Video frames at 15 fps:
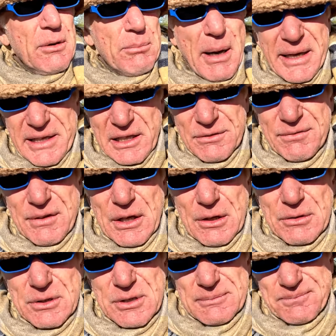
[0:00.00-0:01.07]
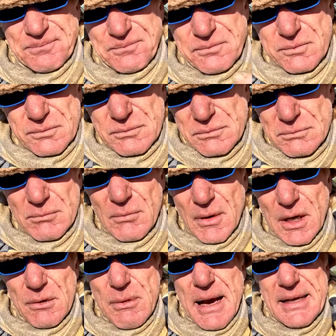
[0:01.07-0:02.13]
making vlogs
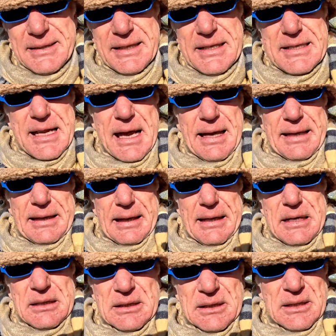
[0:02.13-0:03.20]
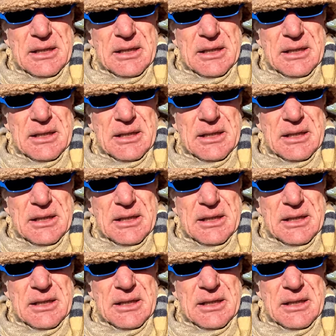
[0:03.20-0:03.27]
around East Anglia.